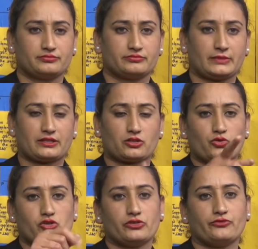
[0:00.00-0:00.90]
That's the
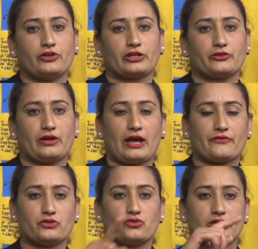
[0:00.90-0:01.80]
question for you. Have
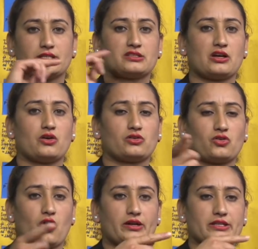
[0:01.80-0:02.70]
you noticed the
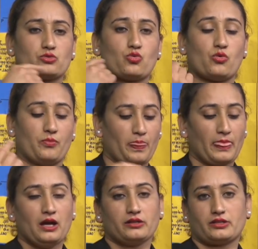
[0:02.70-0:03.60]
clock is,
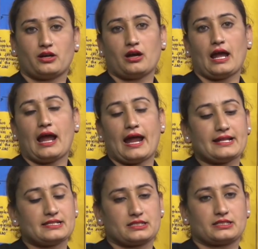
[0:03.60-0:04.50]
the
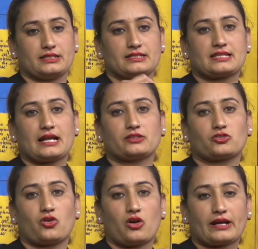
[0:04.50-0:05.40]
hands inside the
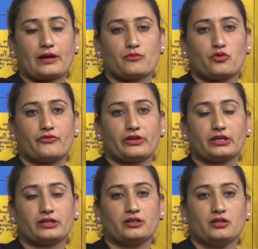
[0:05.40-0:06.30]
clock are moving
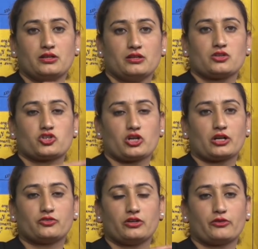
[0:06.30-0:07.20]
in
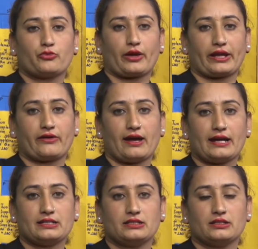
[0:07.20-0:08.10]
circular way,
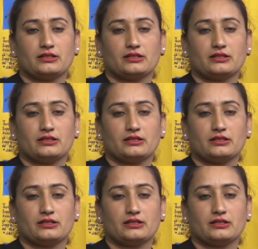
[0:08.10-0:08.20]
right?